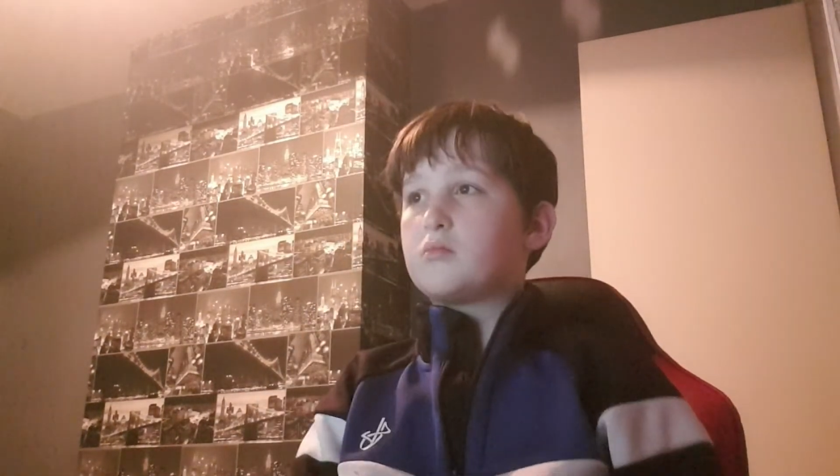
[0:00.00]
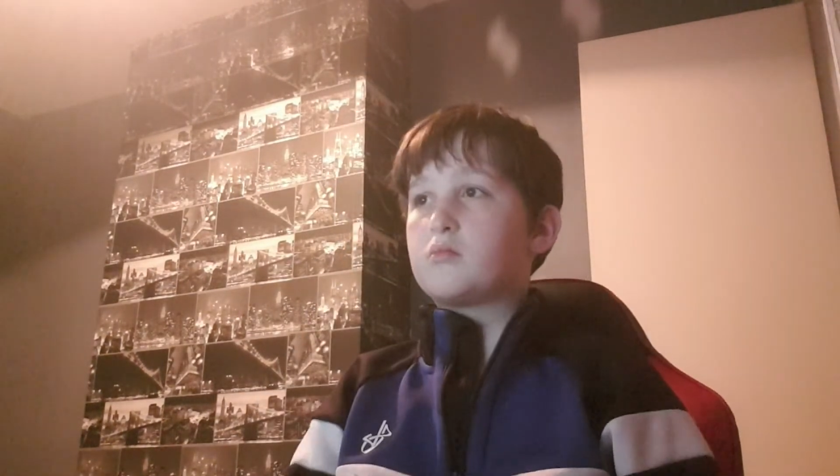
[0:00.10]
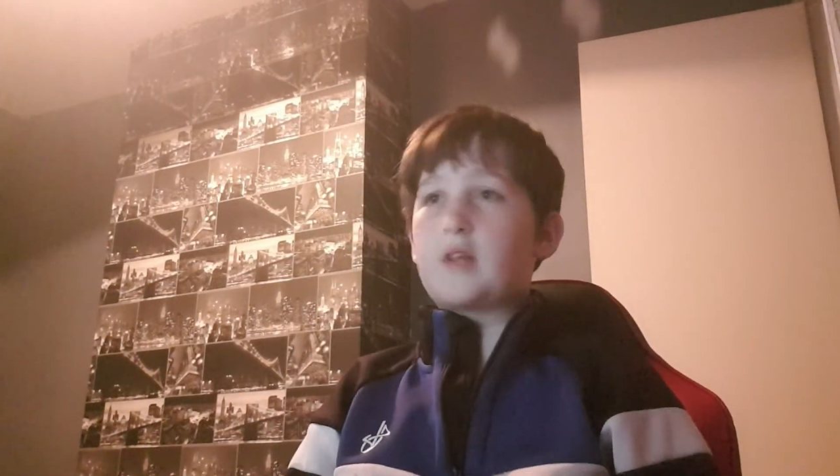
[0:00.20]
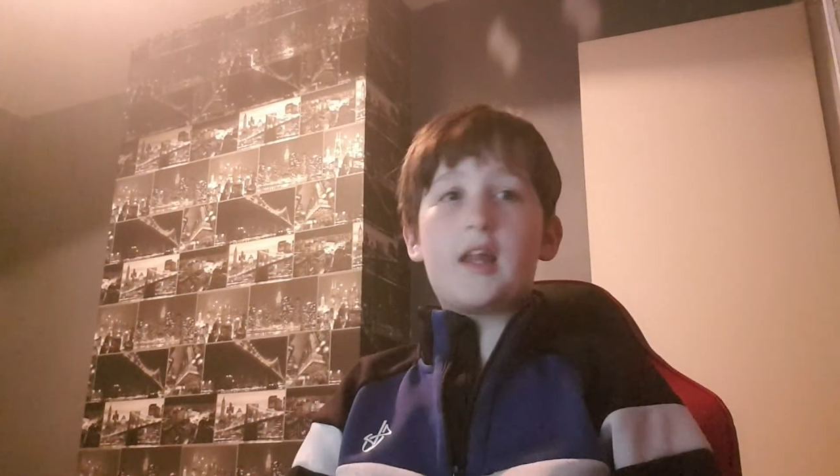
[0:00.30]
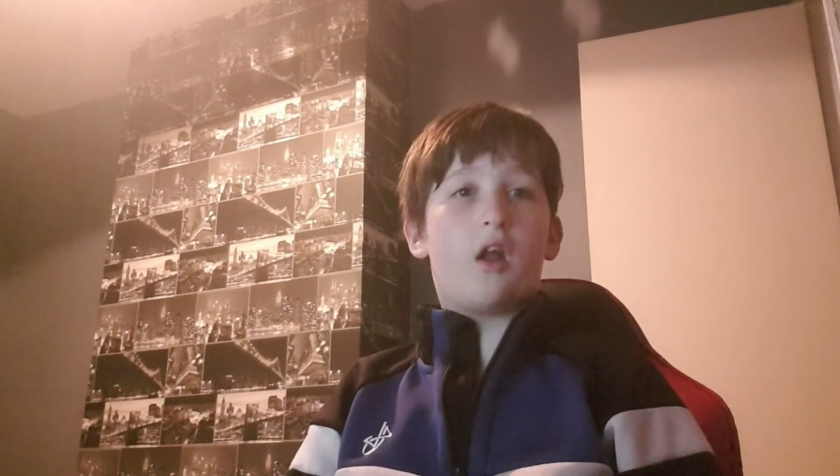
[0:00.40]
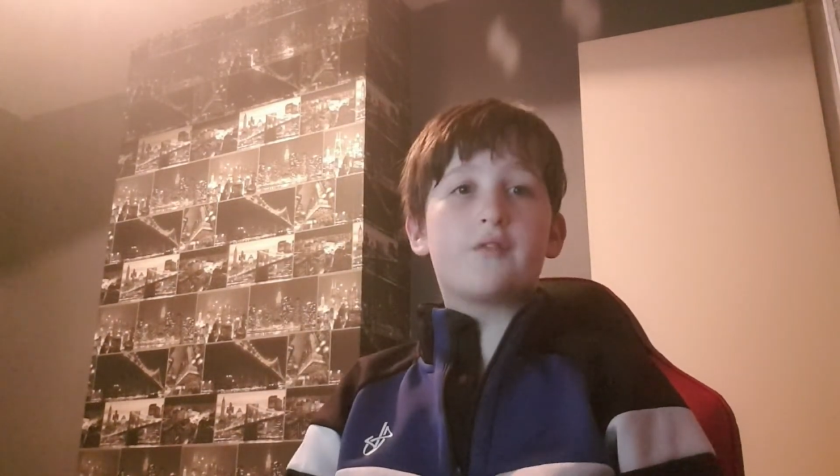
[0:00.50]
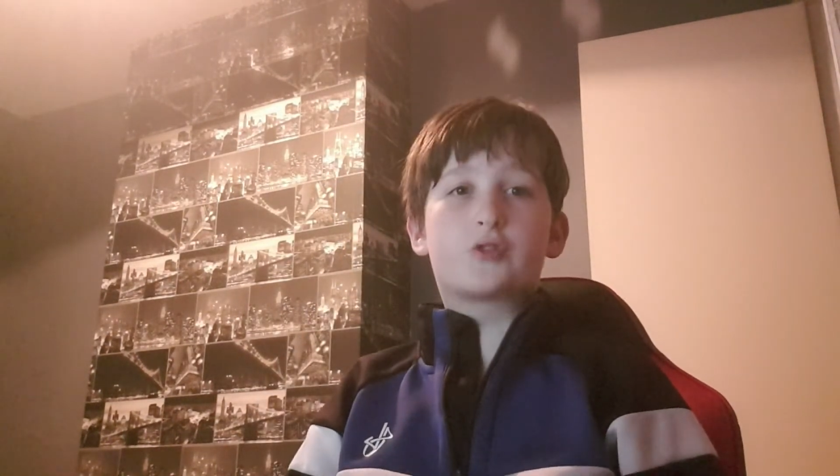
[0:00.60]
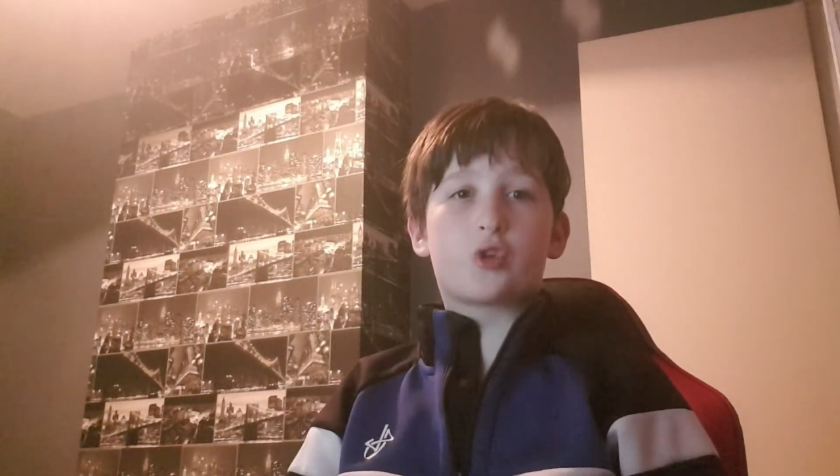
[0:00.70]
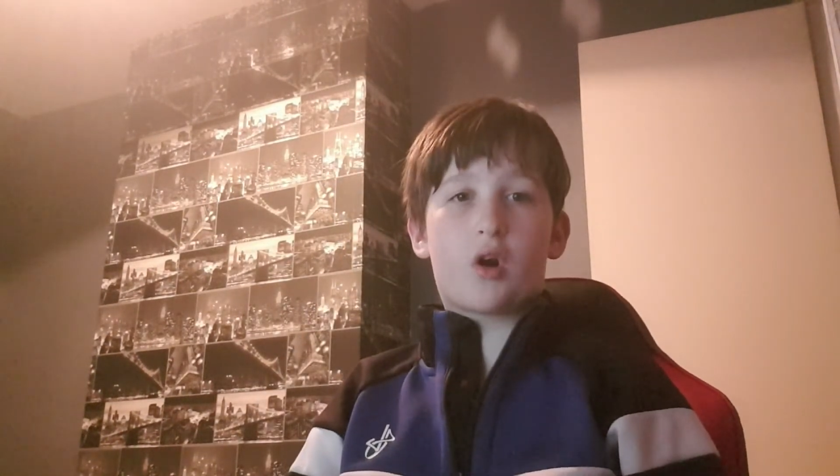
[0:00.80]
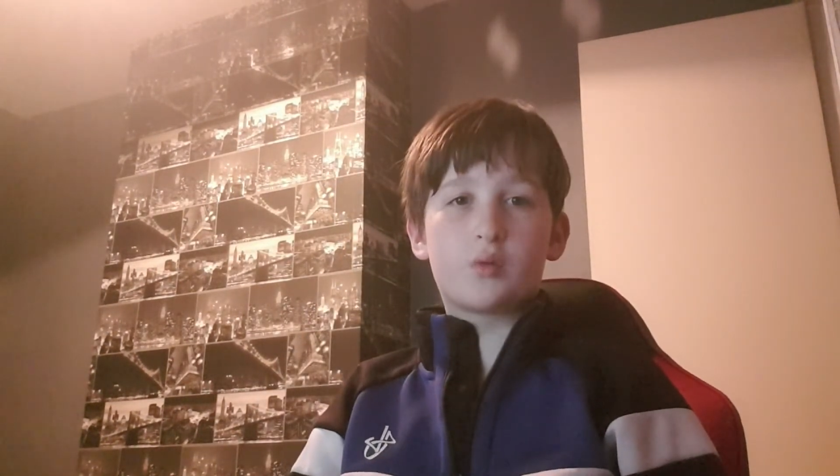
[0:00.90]
They love
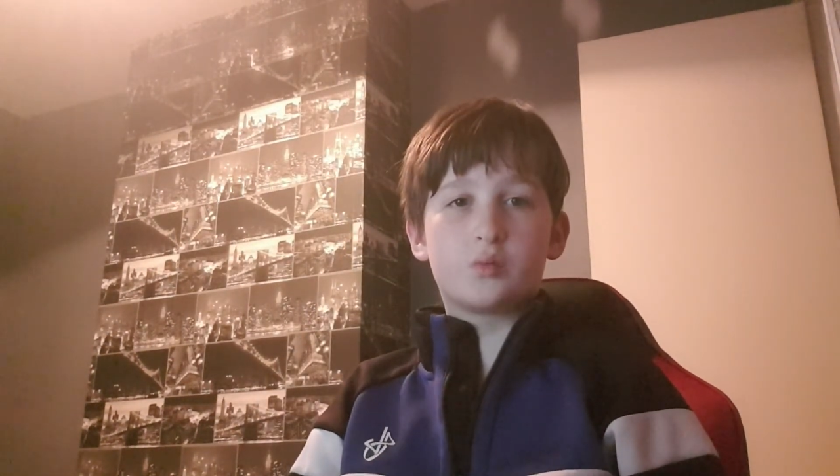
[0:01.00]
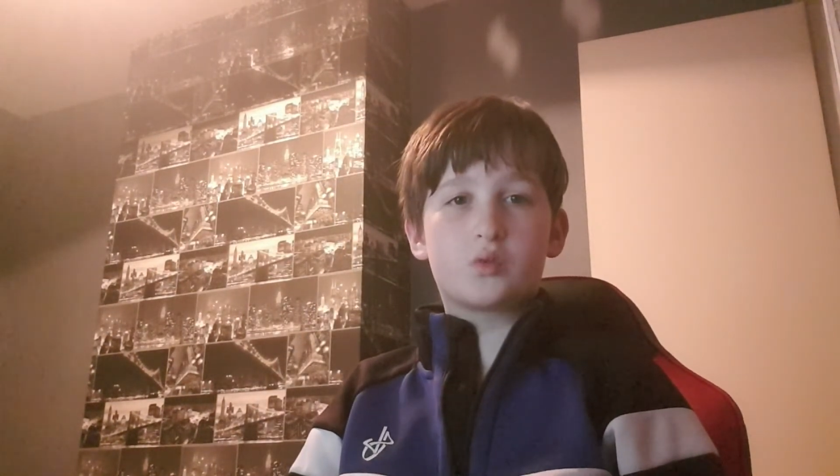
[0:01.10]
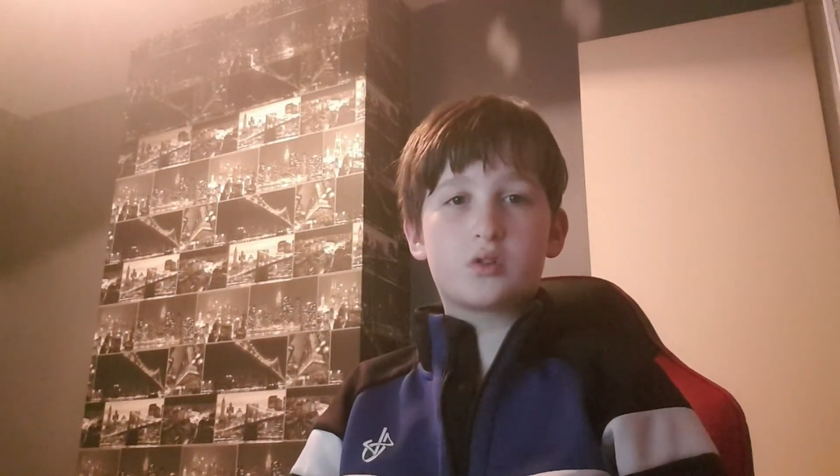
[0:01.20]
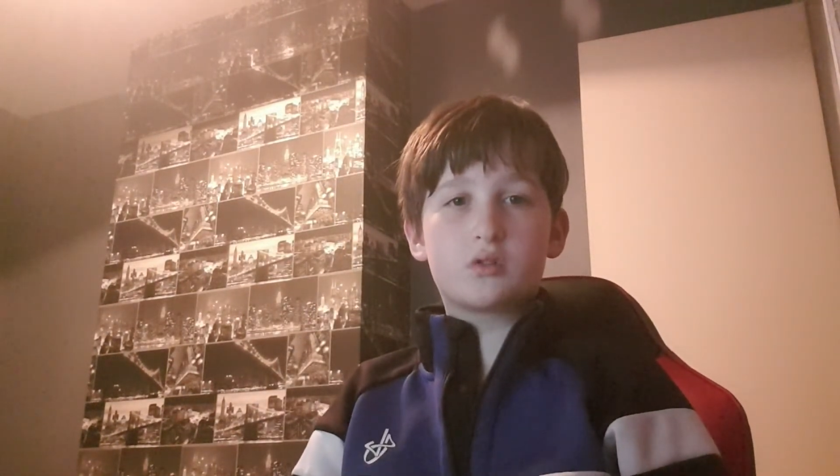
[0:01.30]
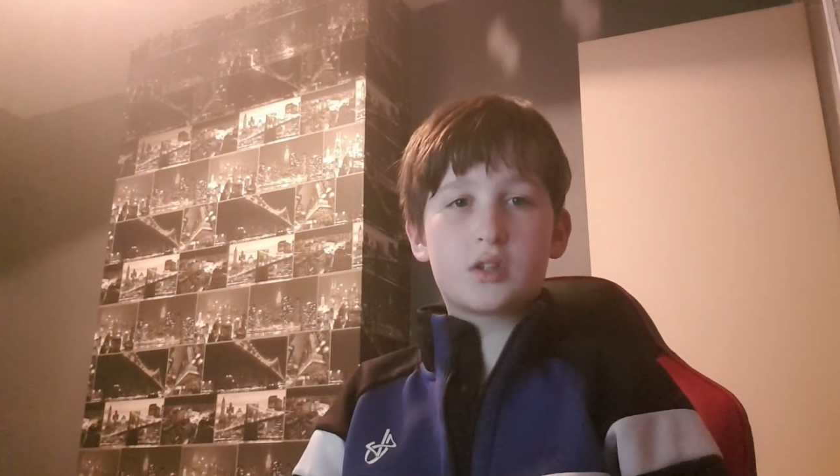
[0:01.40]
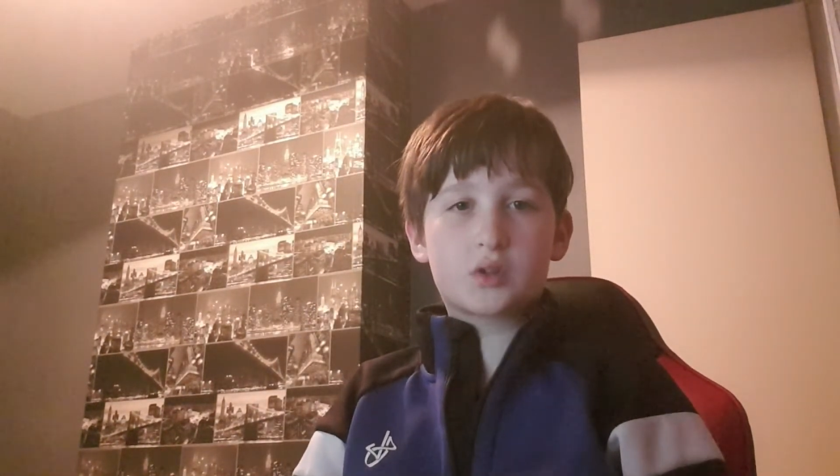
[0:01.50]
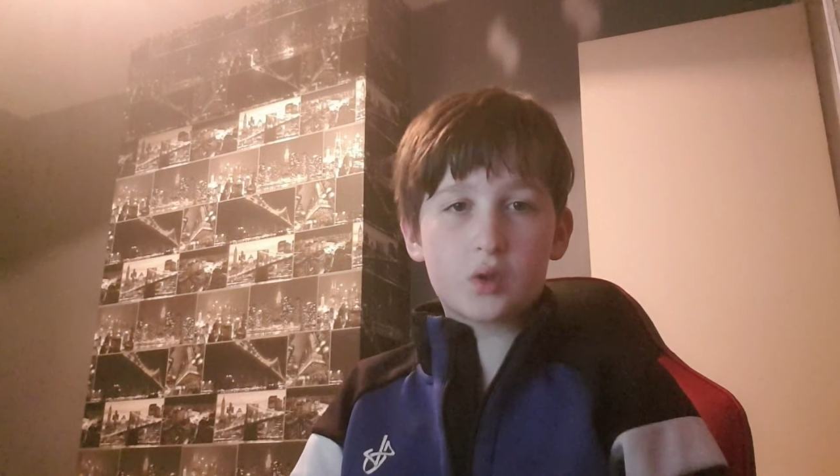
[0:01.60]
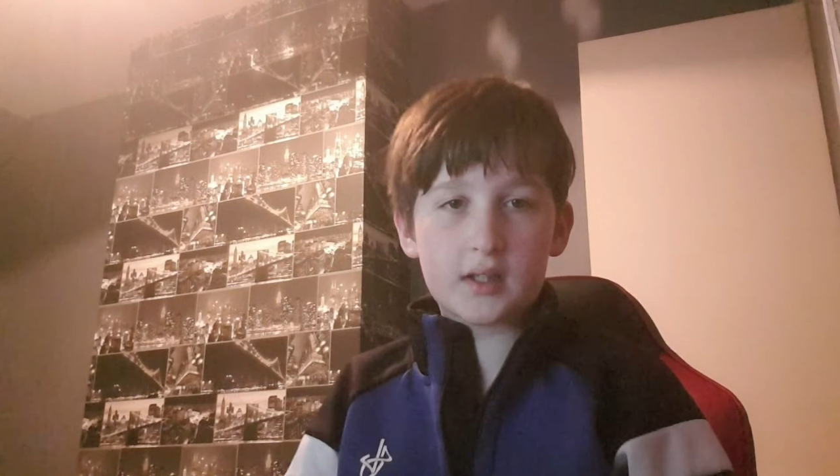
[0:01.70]
drums. That's all